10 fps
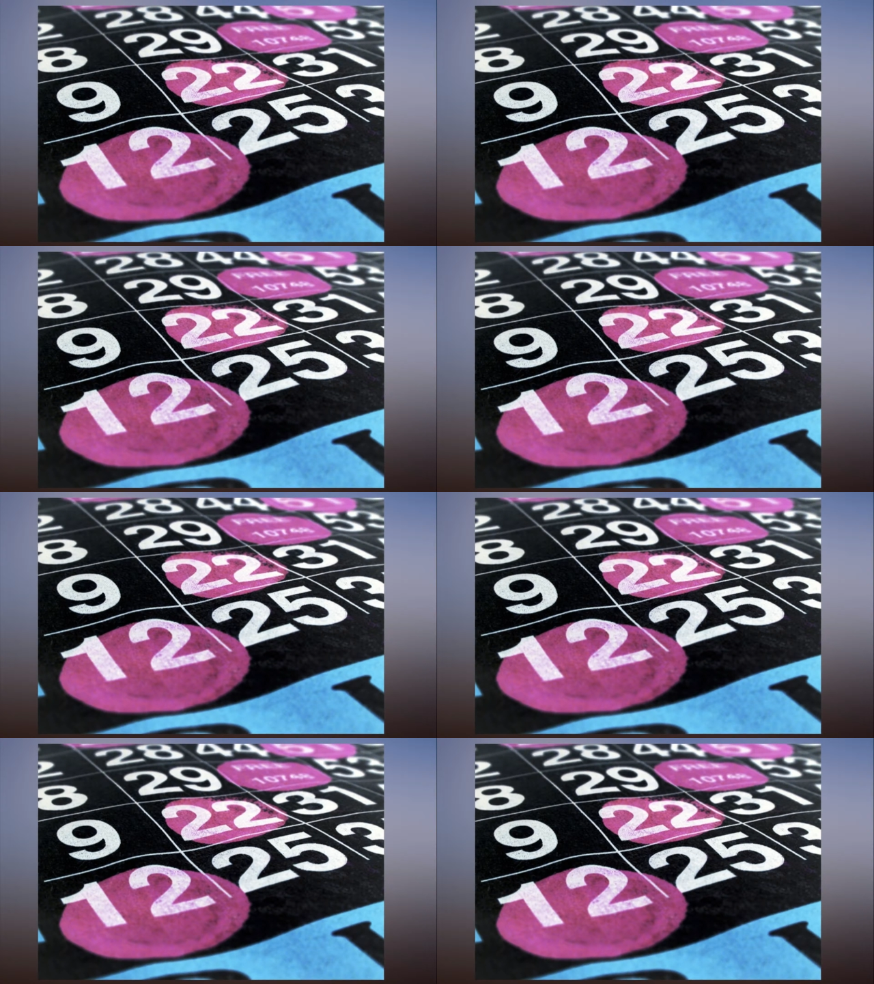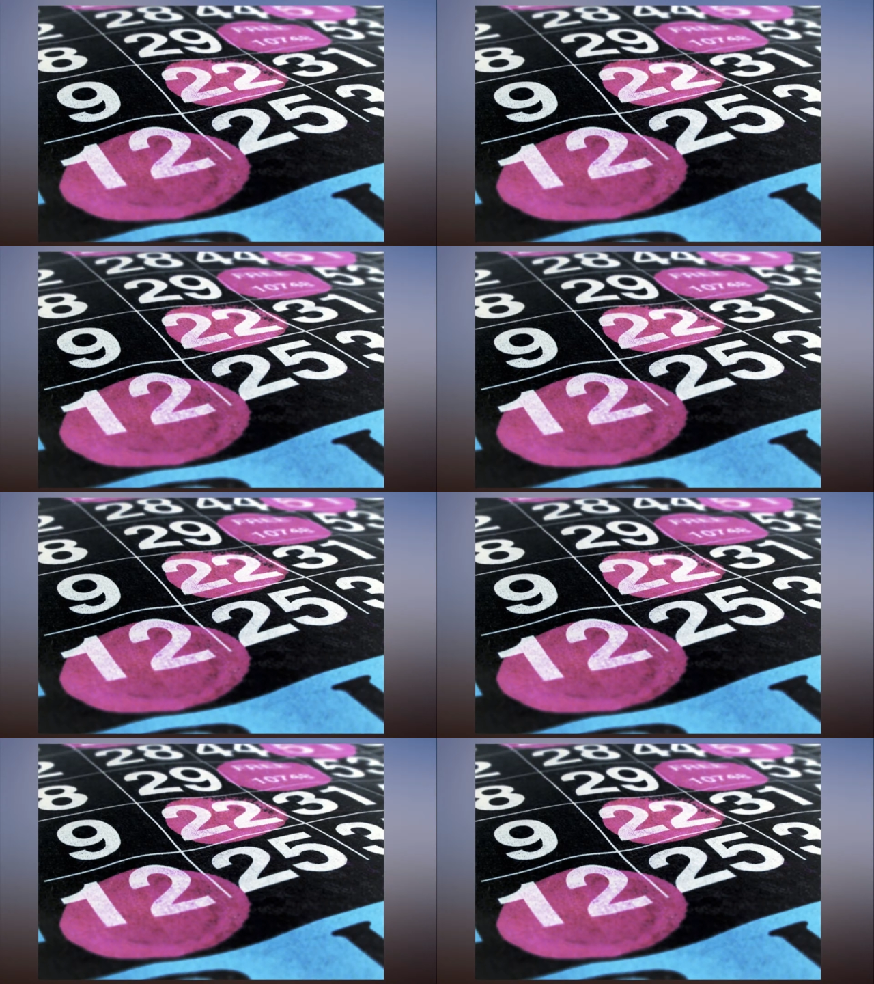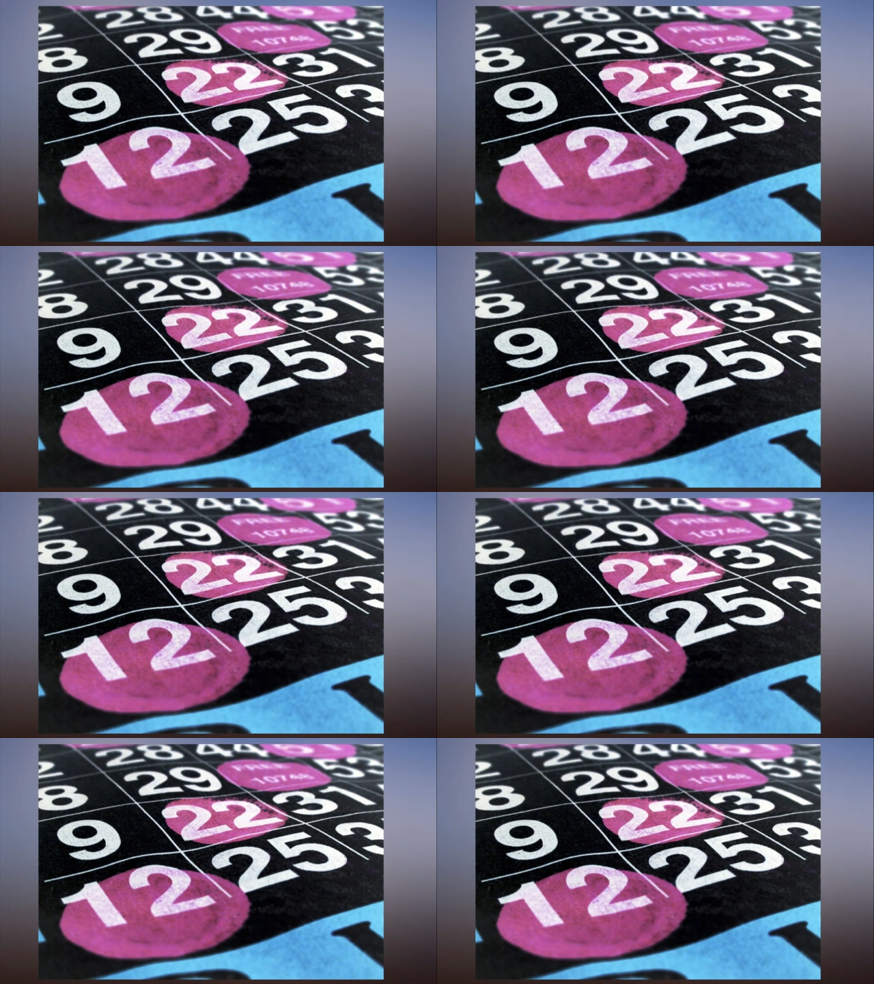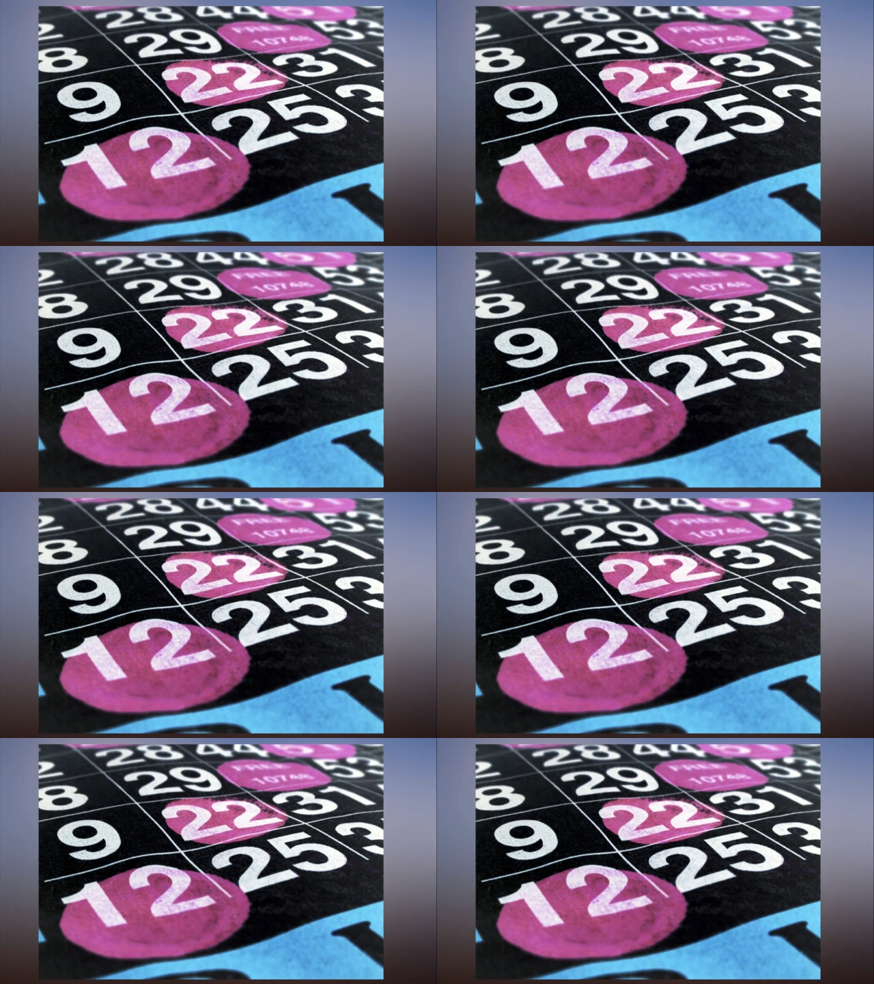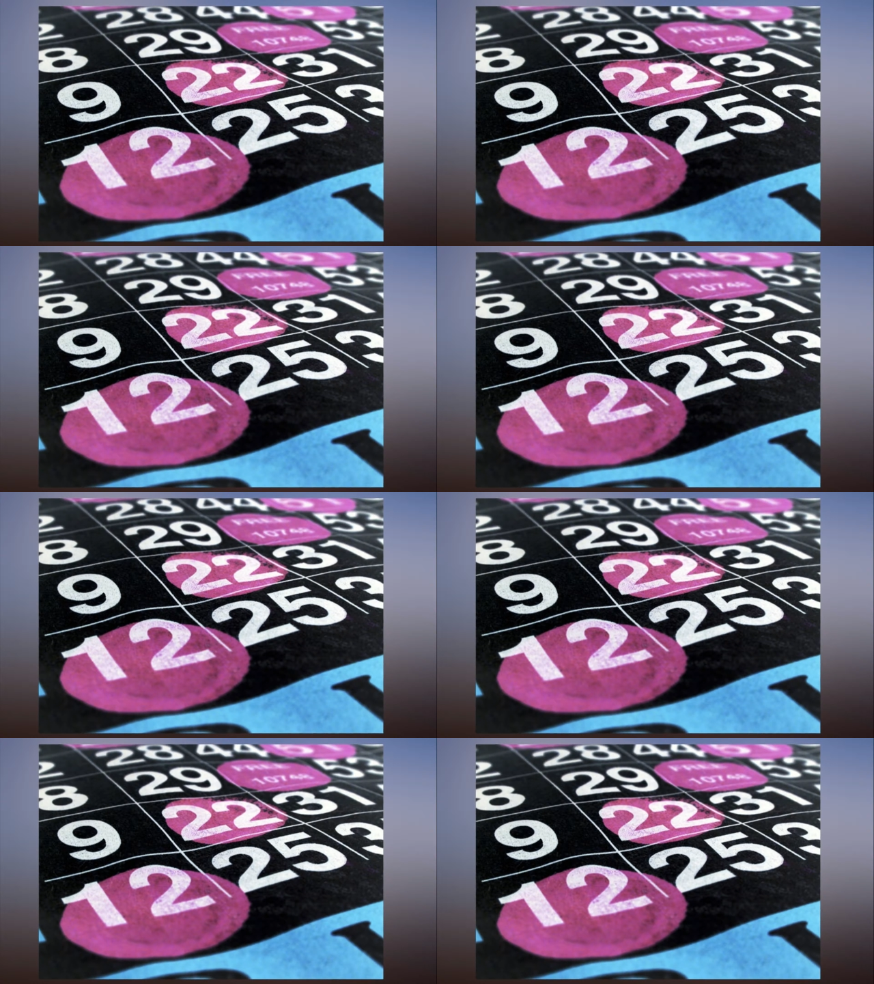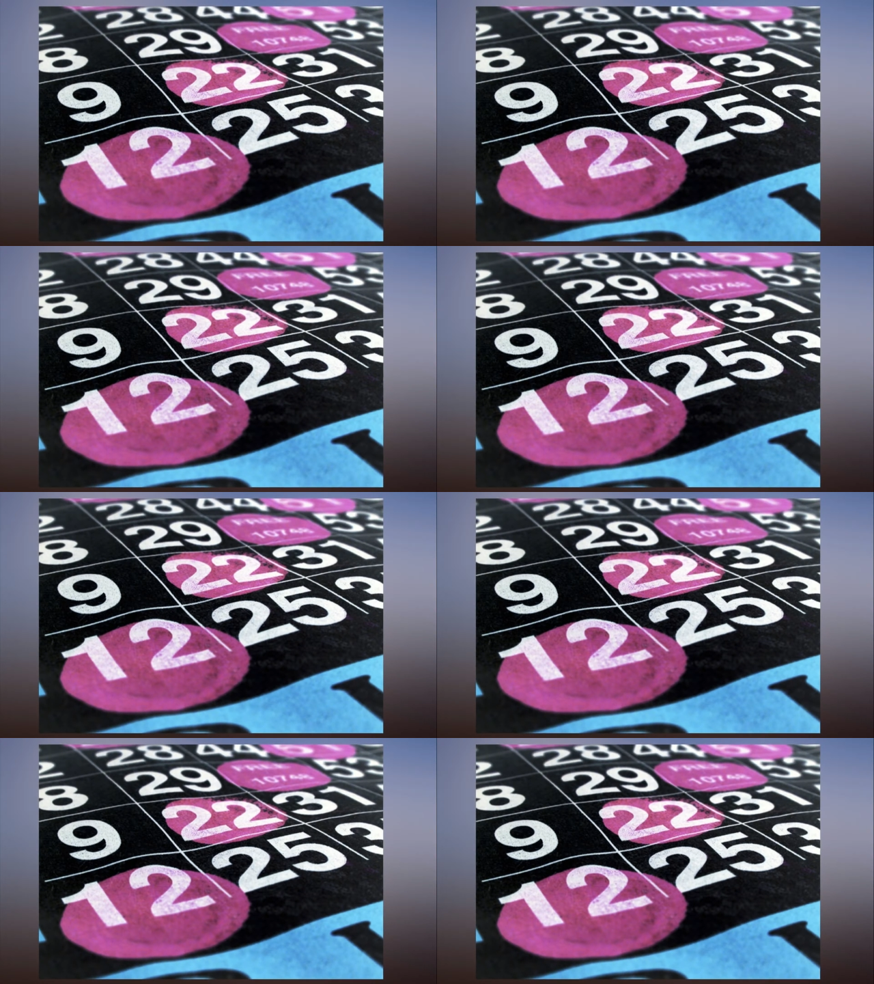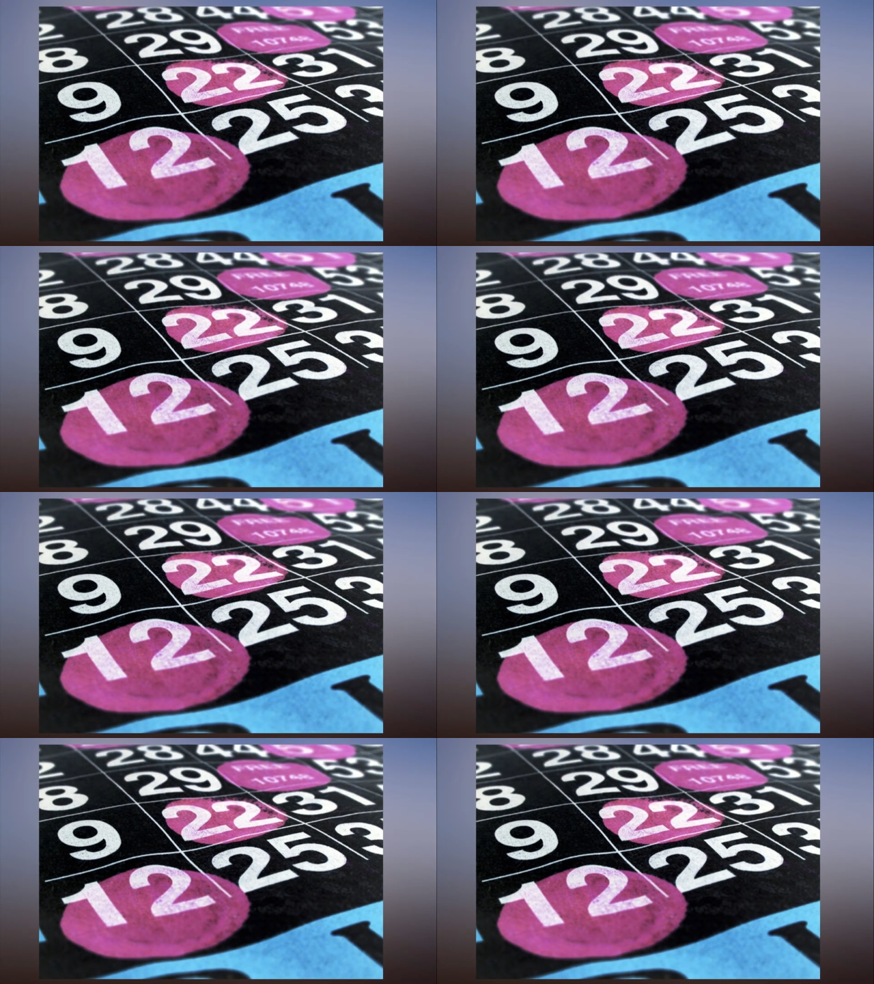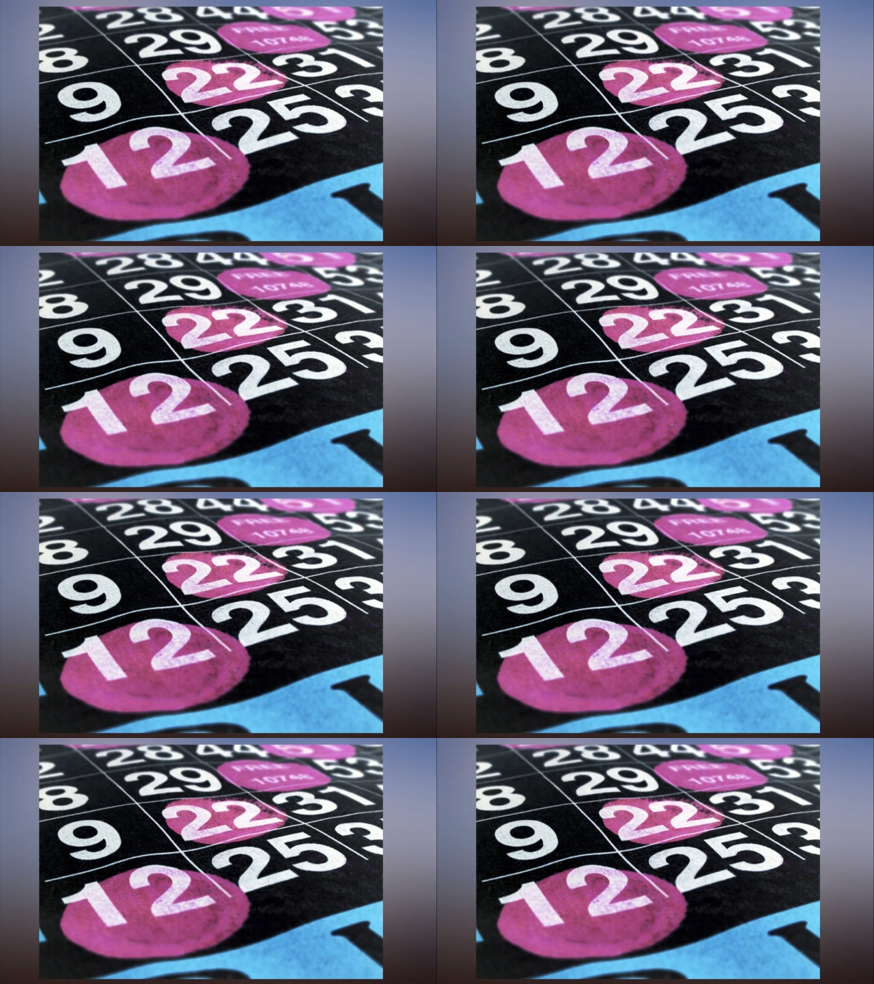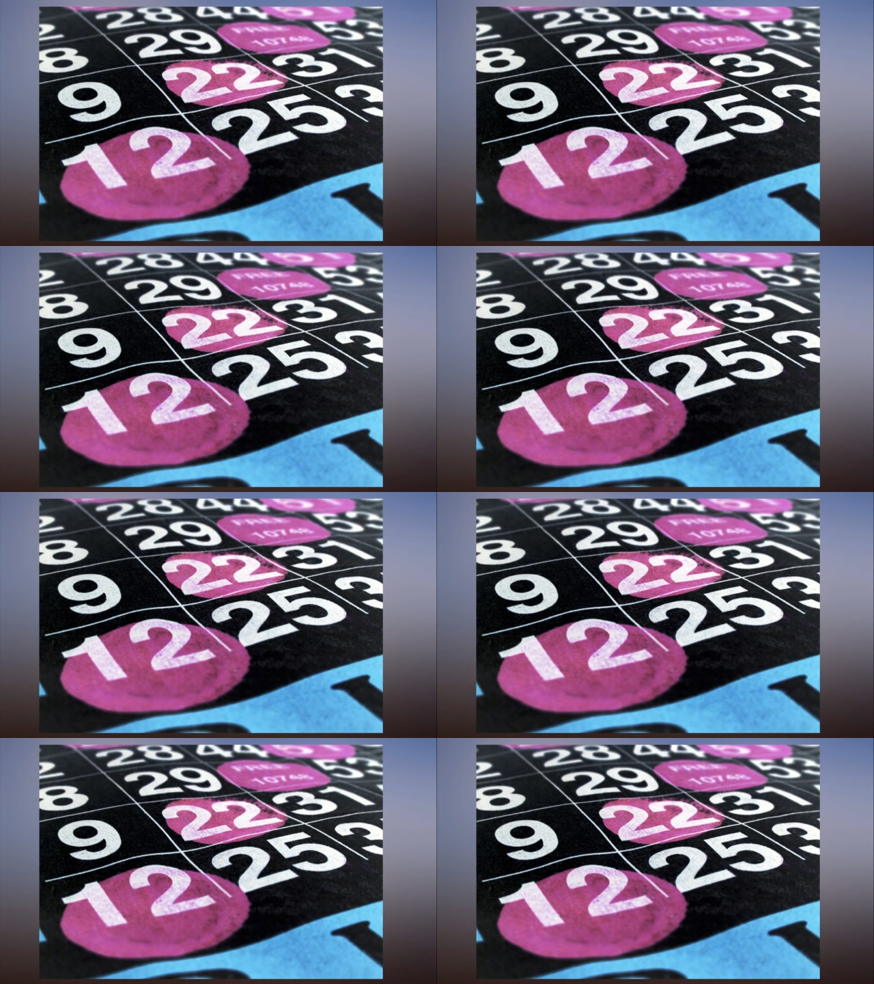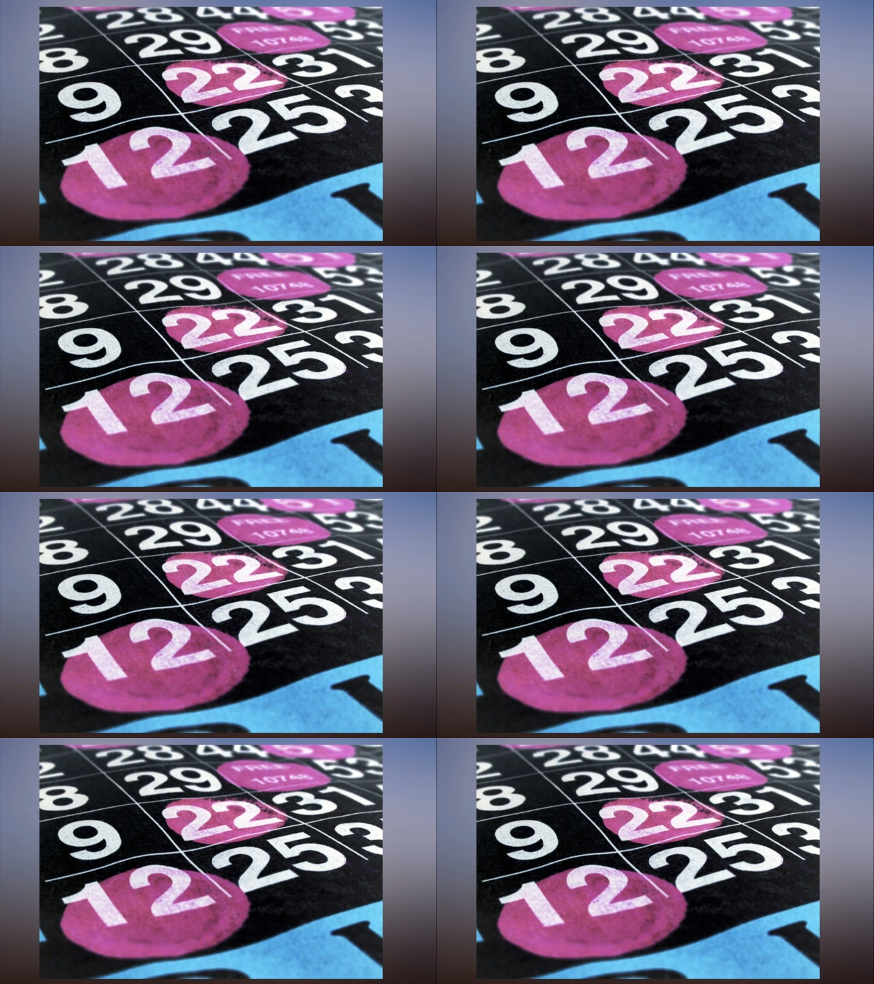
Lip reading: No face is visible, so there are no lips to read.